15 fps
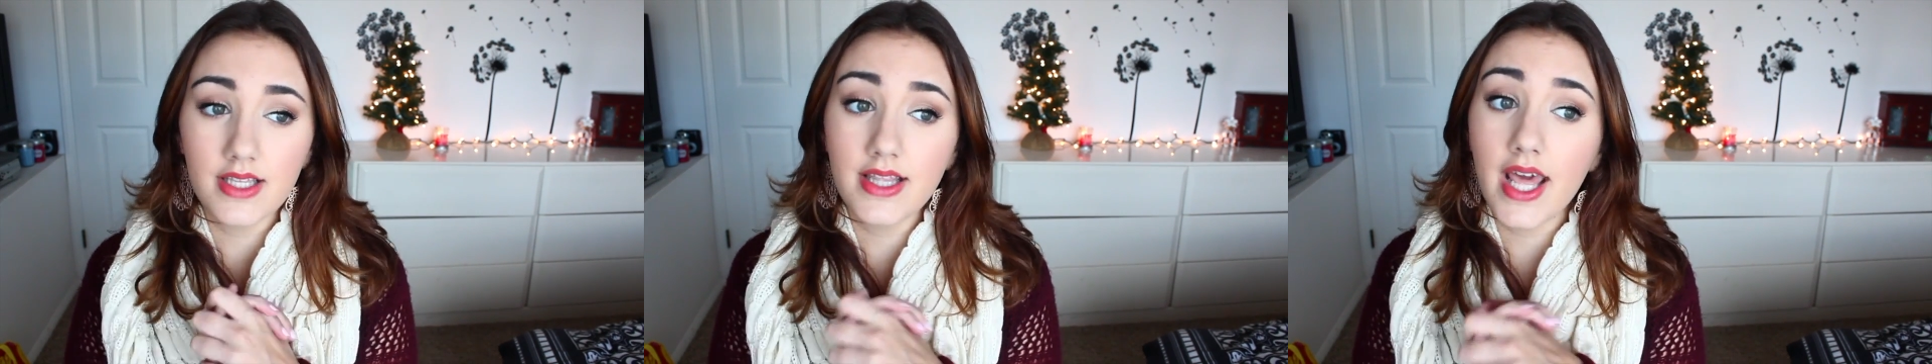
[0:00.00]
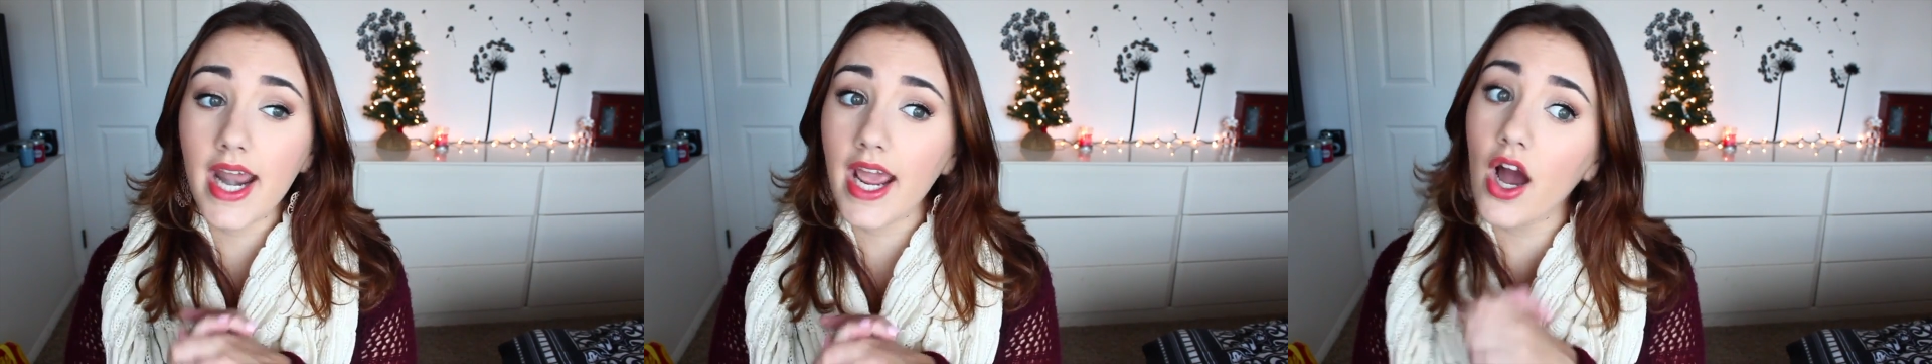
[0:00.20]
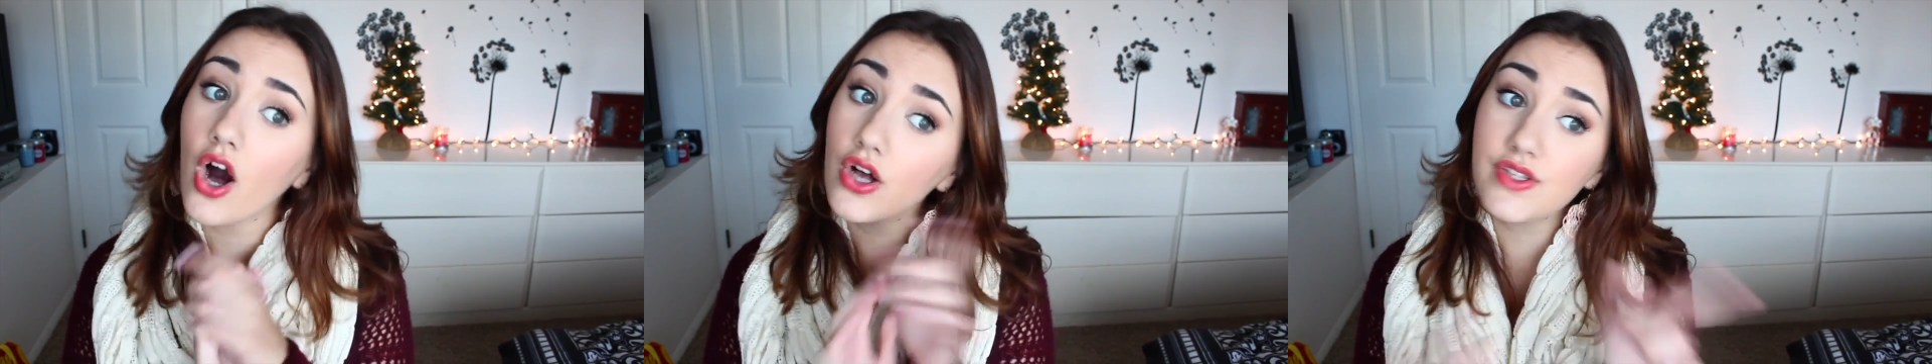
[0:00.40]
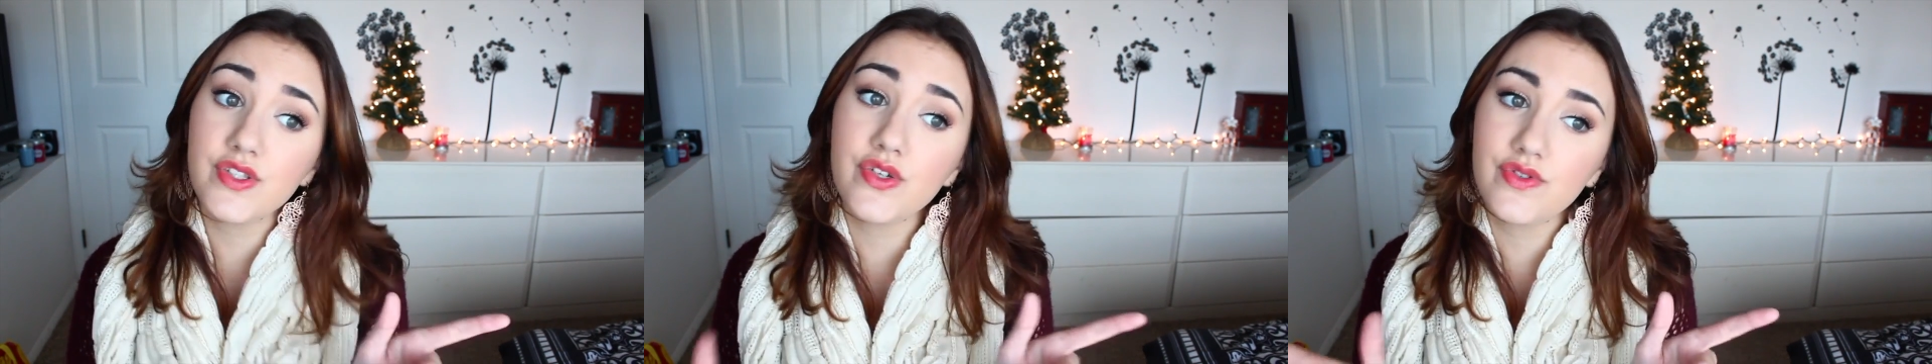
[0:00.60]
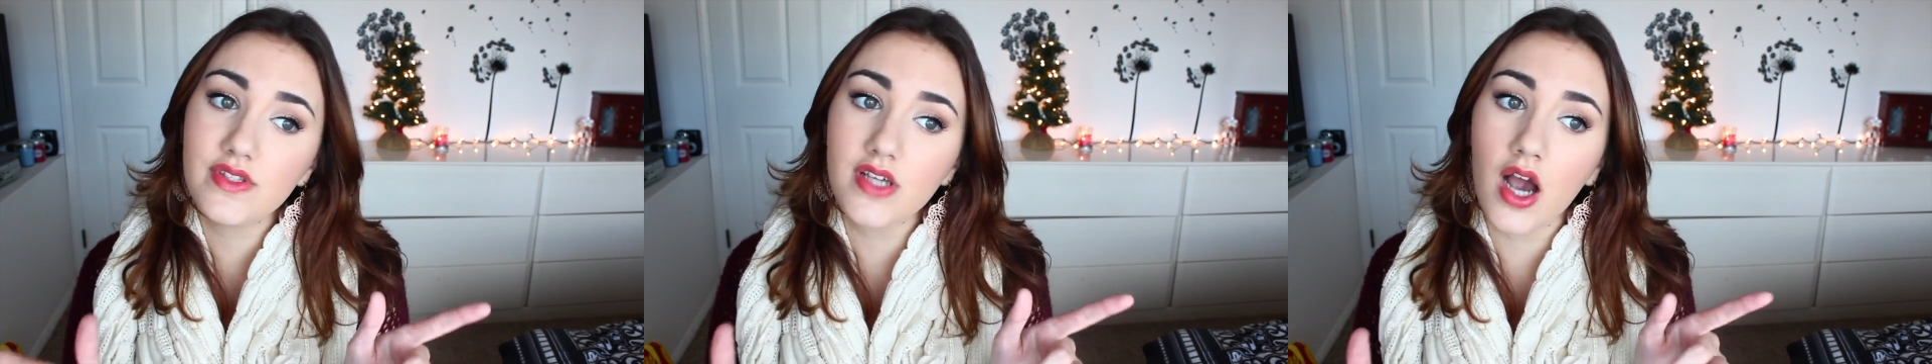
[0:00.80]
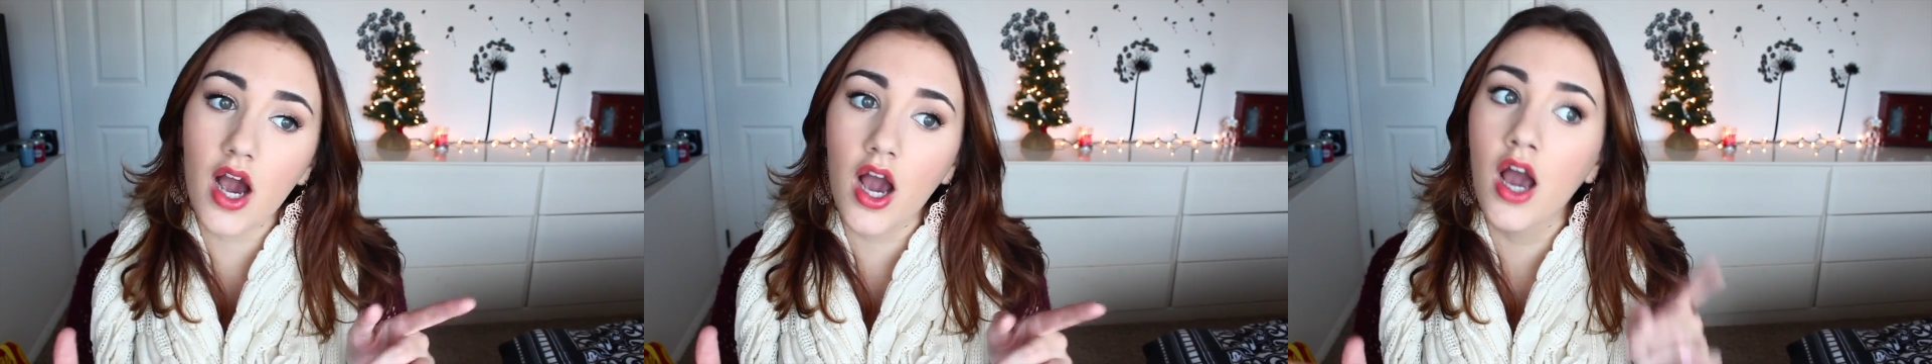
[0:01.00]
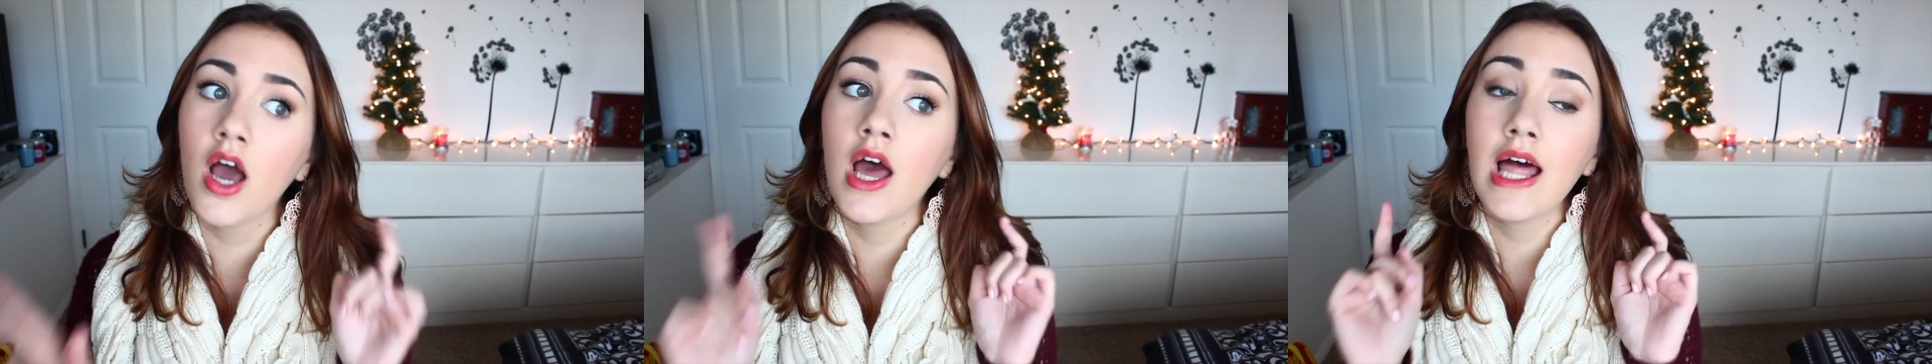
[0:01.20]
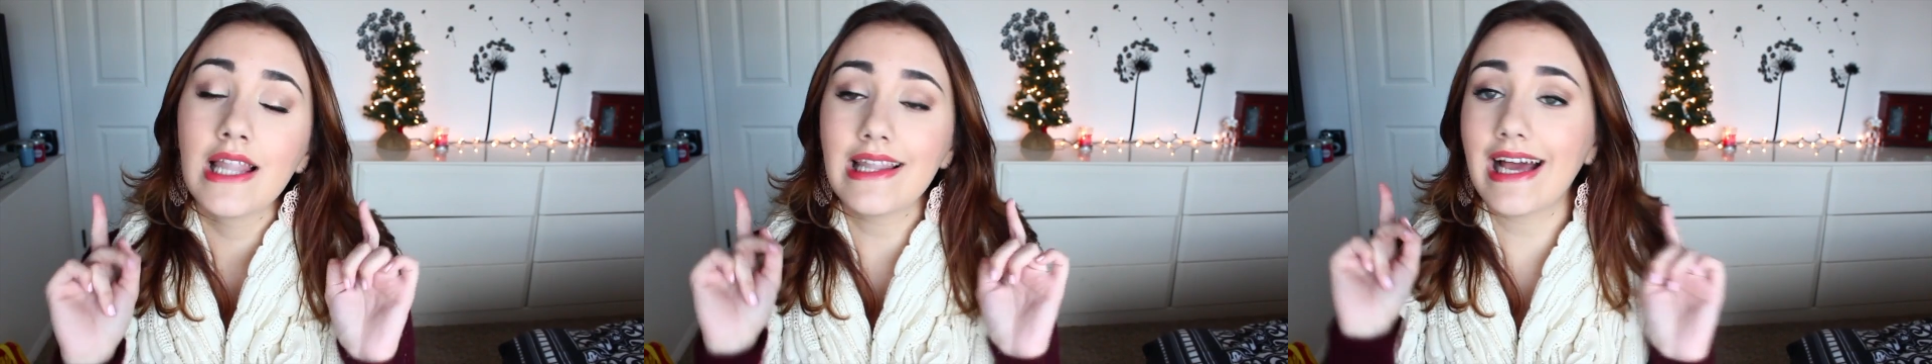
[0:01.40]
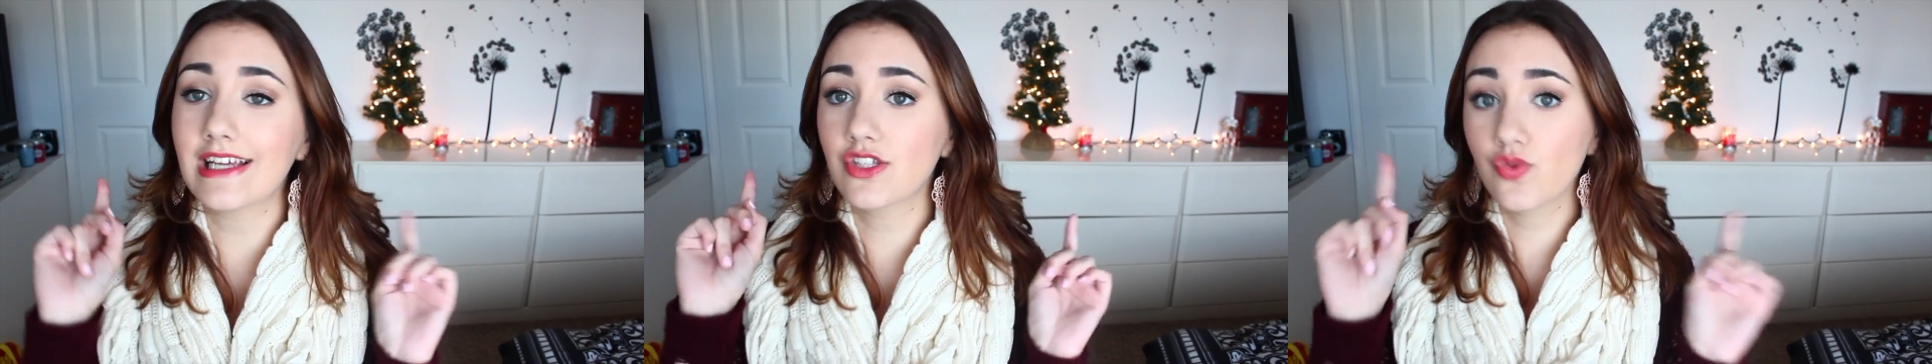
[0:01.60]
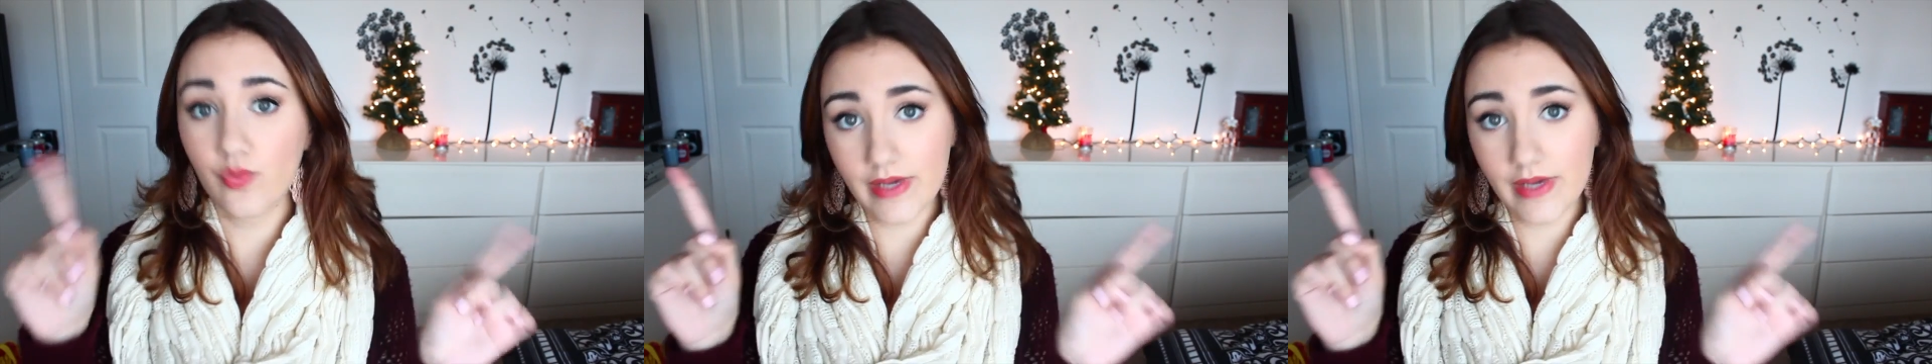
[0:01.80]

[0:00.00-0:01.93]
And then I also saw, last